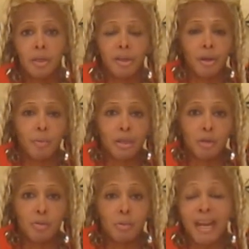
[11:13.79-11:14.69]
you know, when
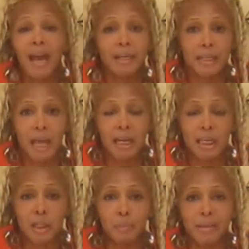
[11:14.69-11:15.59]
you when I decide
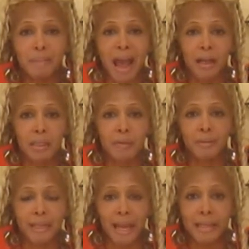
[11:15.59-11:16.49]
to speak back or
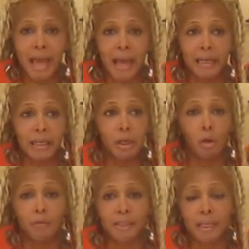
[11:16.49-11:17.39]
something like that, and then
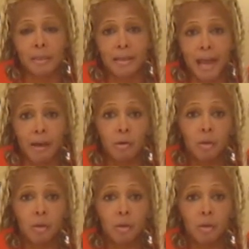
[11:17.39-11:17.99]
all of a sudden now,